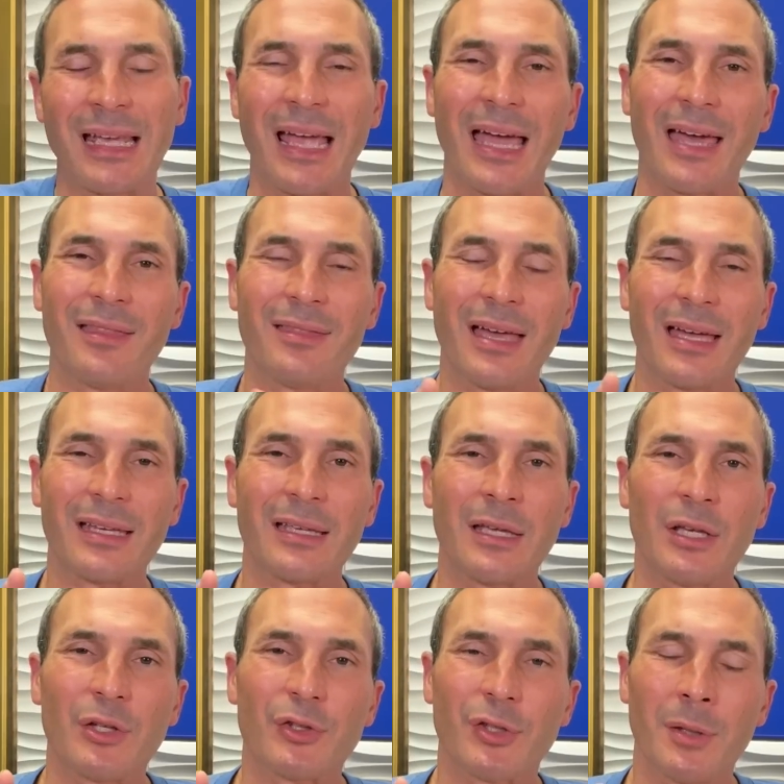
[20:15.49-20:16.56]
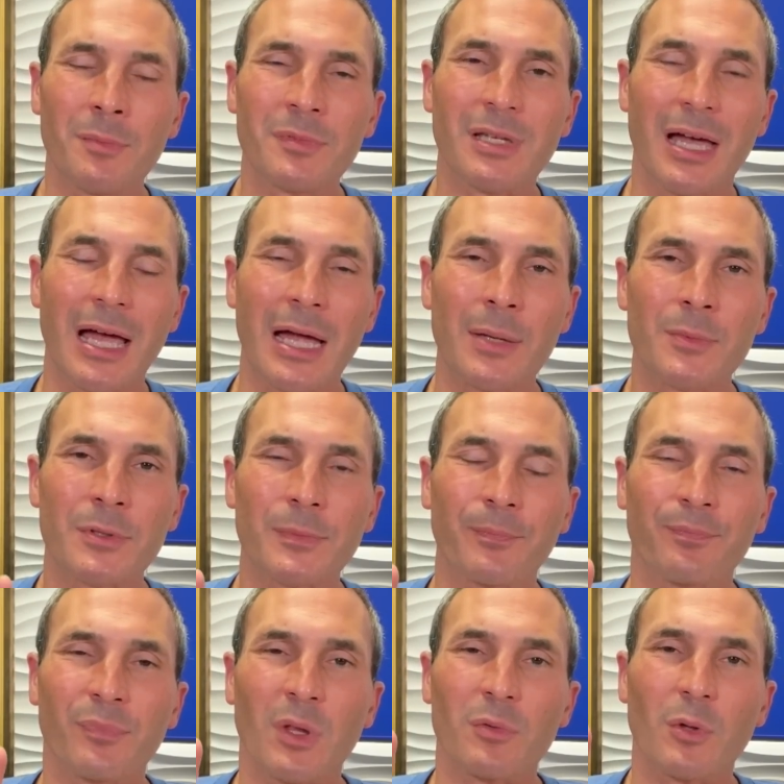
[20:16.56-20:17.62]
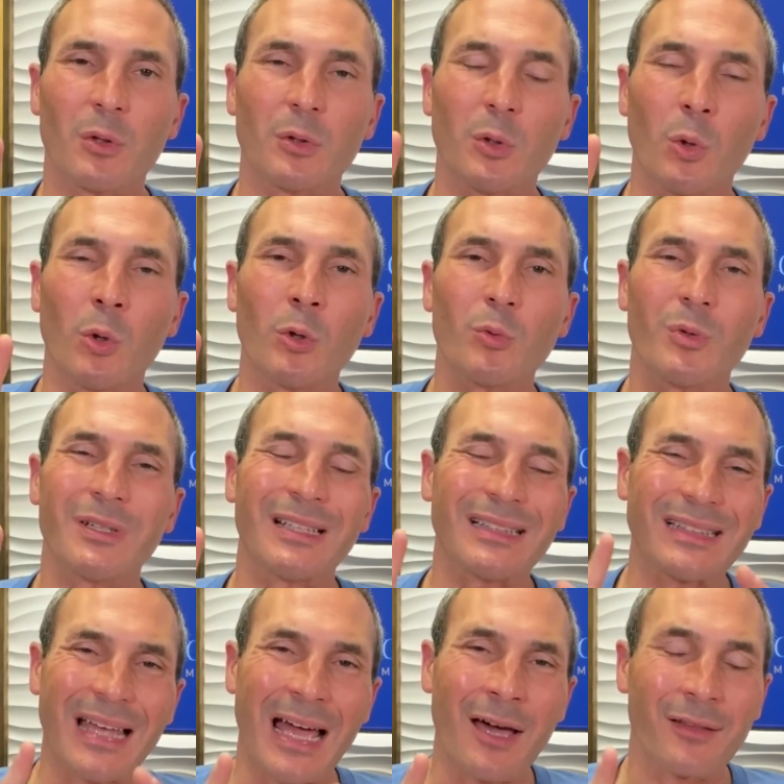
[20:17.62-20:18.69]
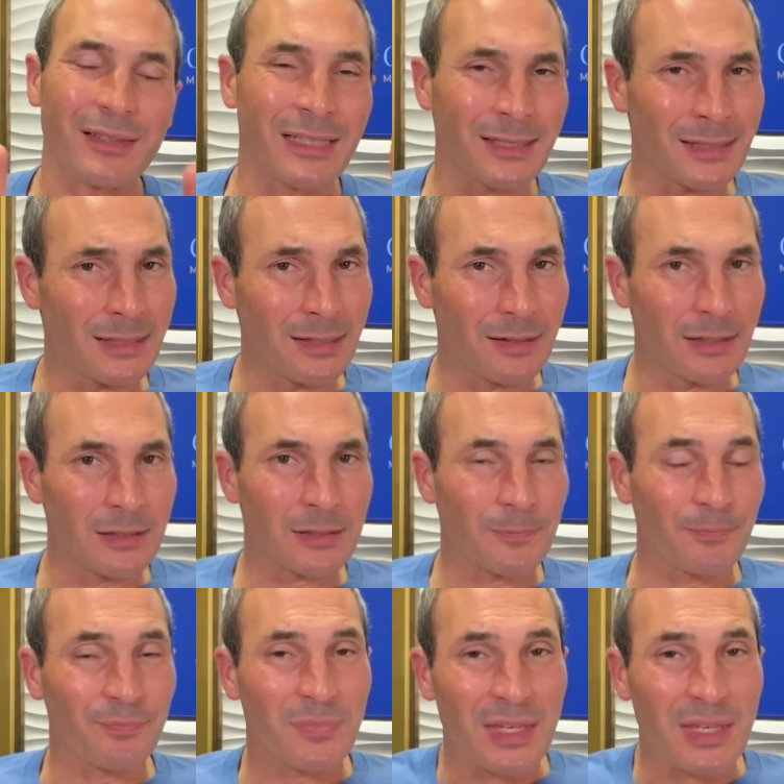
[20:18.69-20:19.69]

and that sometimes the Lord would allow. Listen to this.